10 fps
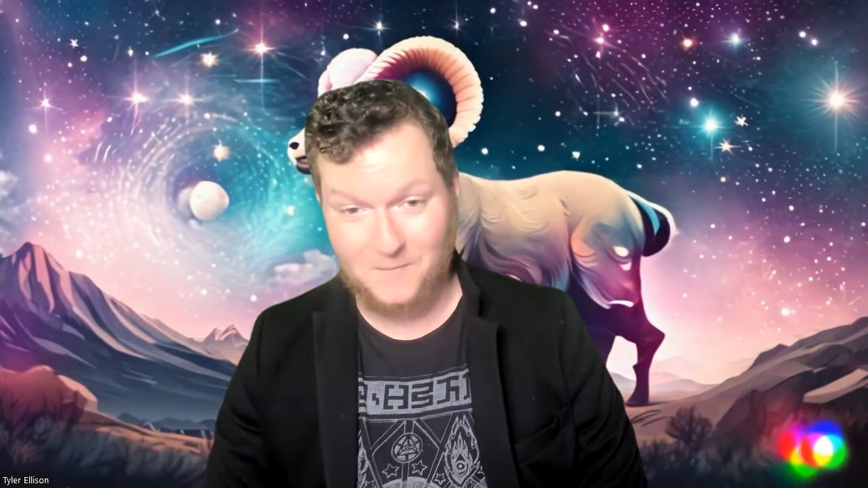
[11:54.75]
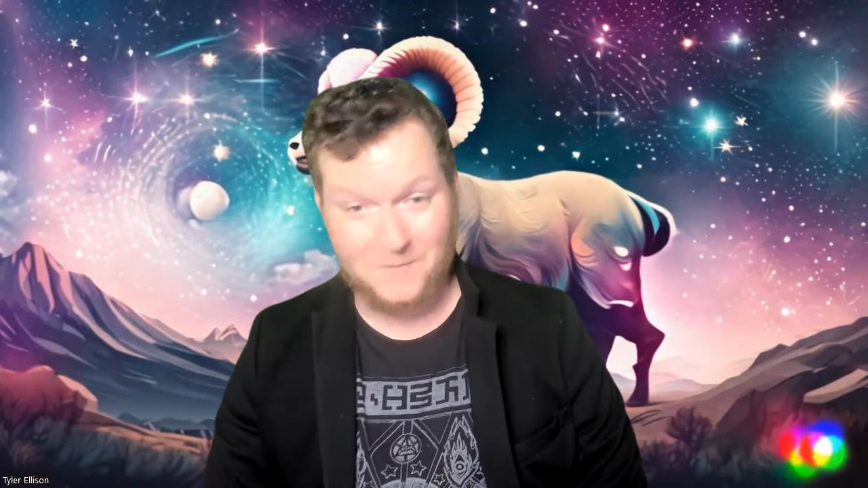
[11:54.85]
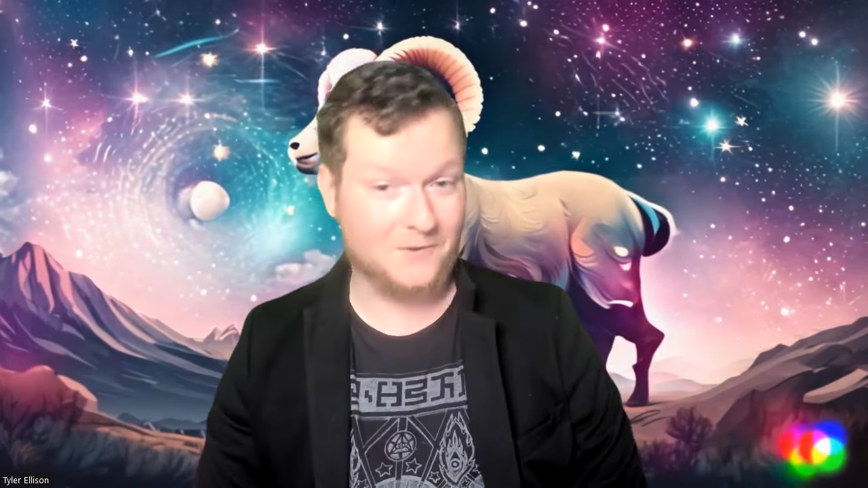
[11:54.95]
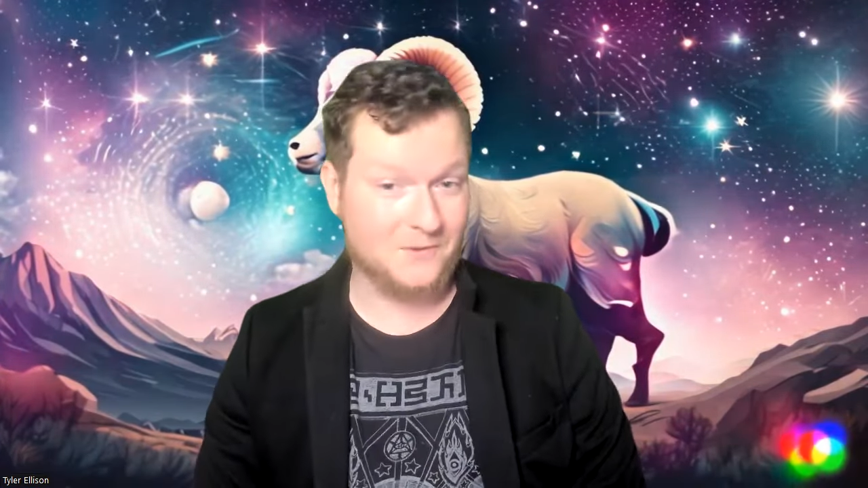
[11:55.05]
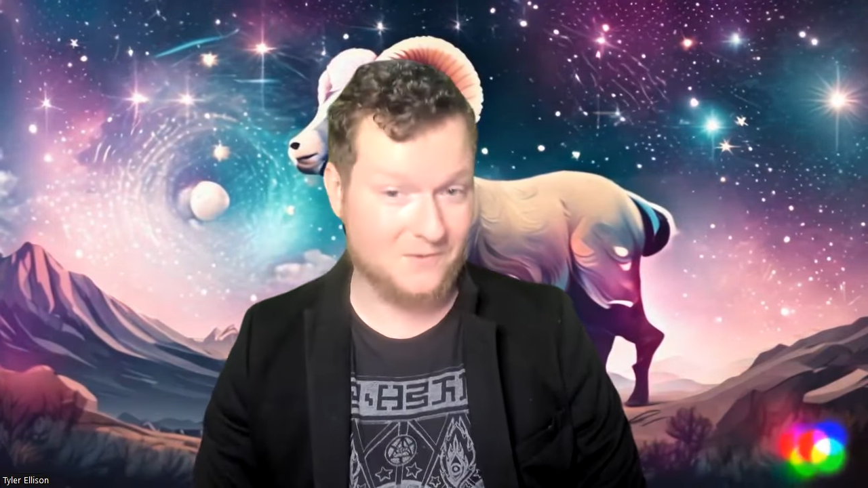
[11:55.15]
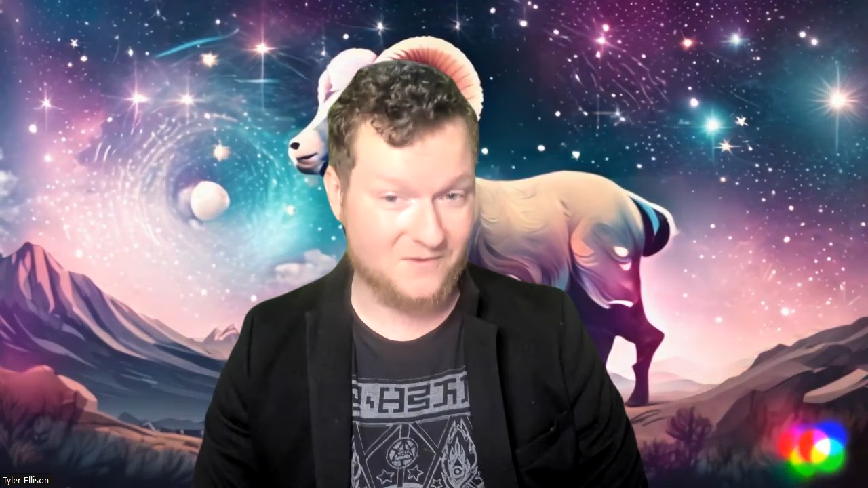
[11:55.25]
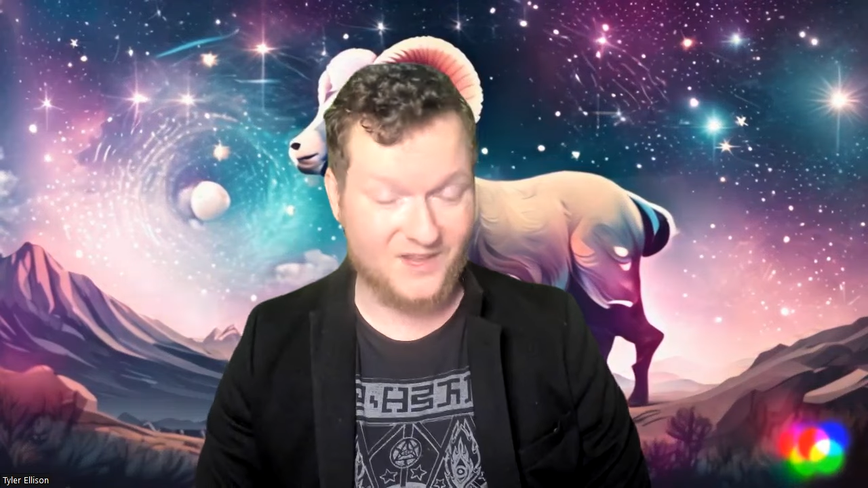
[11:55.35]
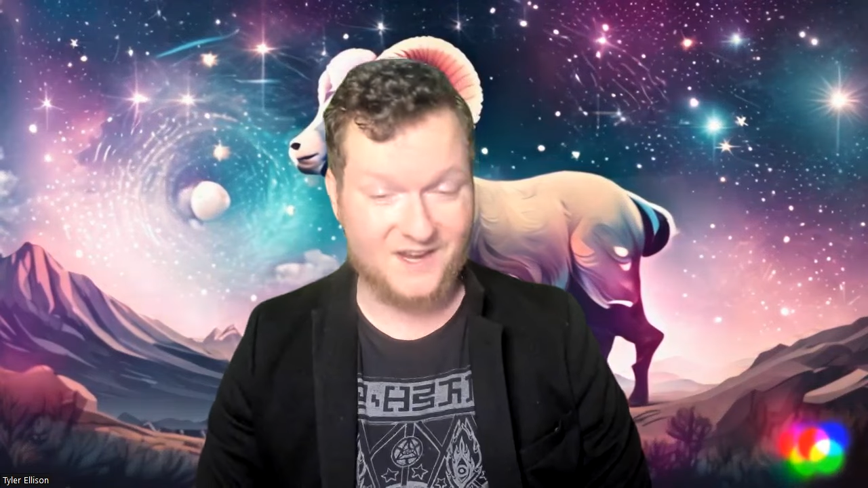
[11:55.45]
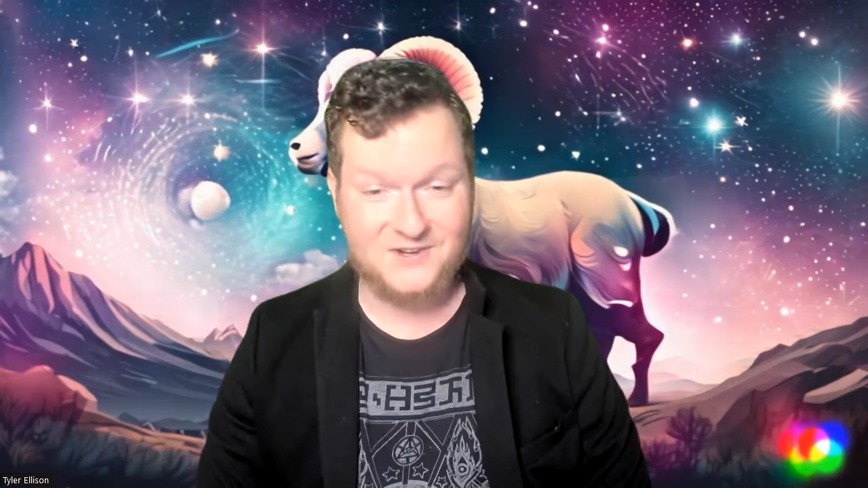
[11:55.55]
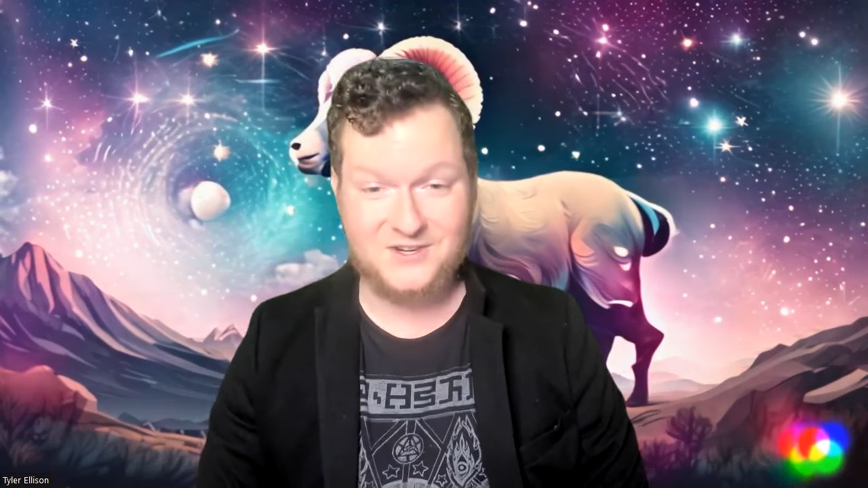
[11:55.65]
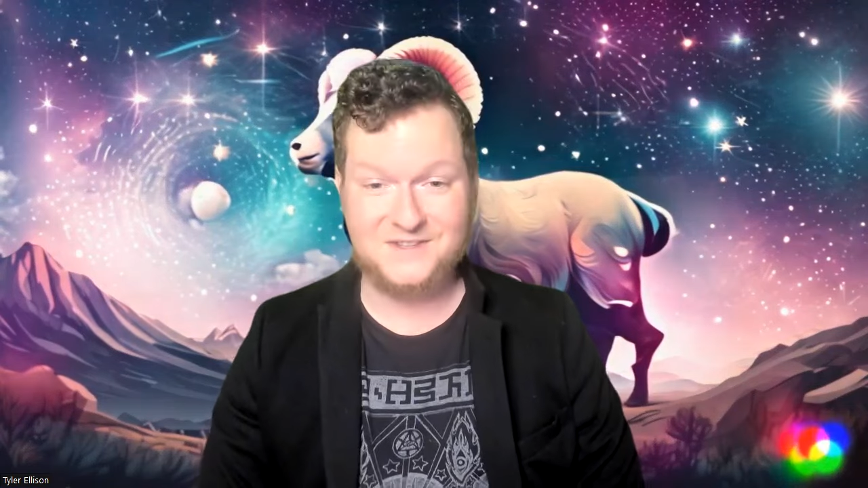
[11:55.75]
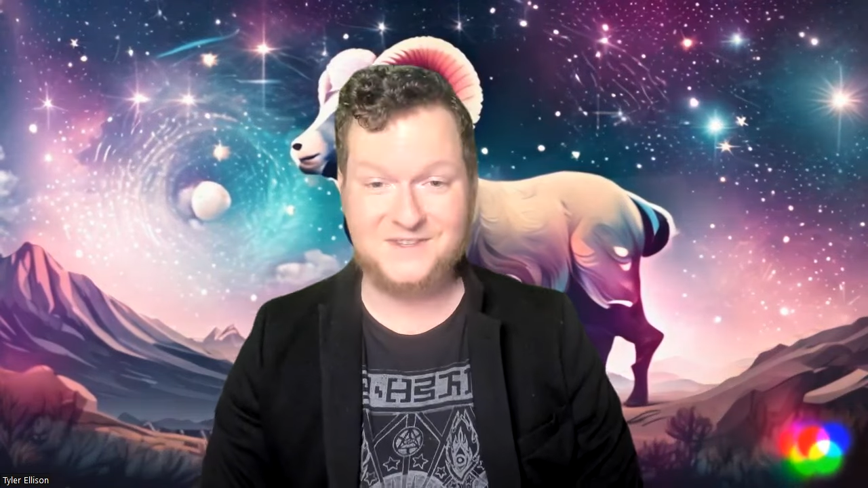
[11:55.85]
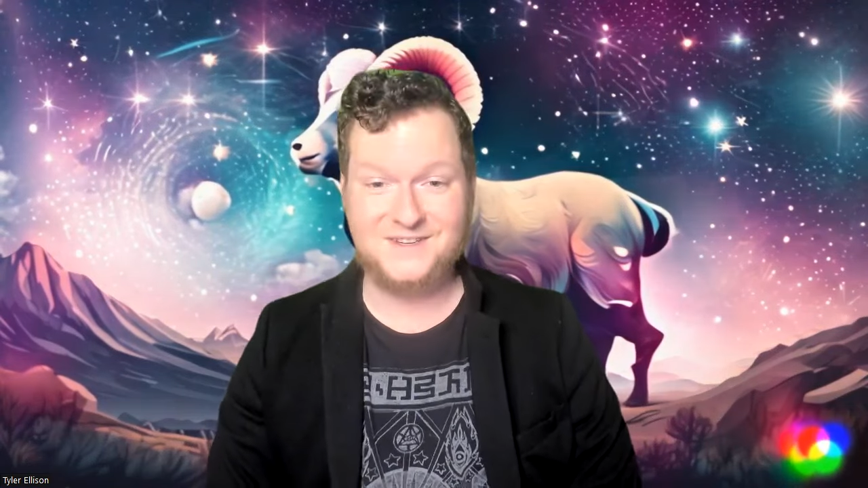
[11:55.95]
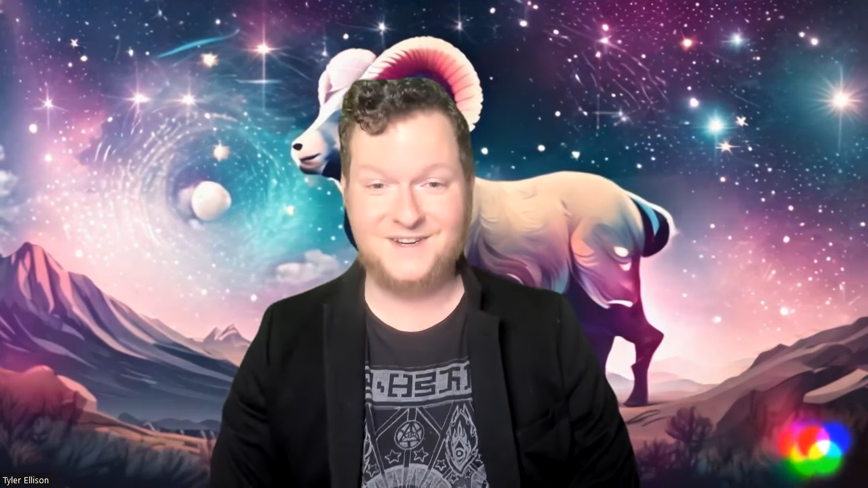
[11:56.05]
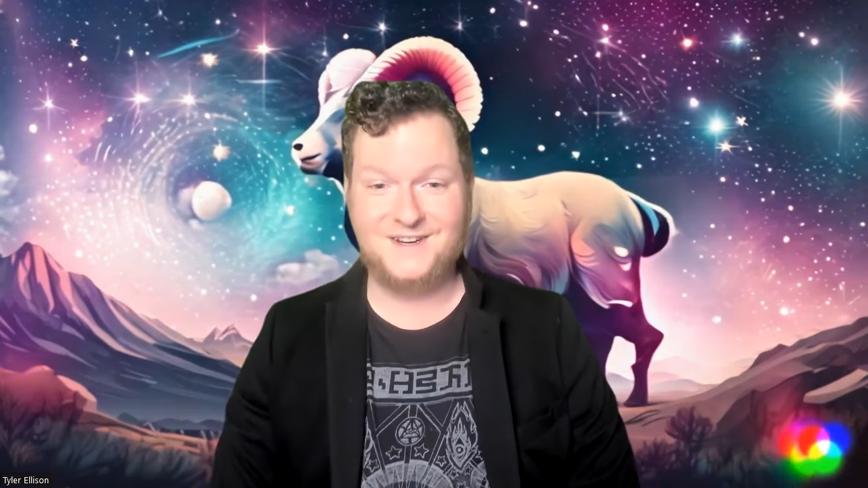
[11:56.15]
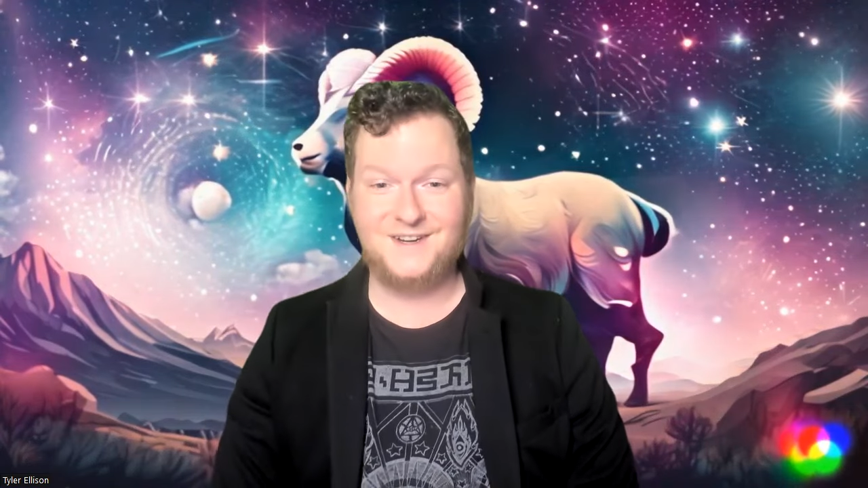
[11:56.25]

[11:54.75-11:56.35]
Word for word: from your other reflections.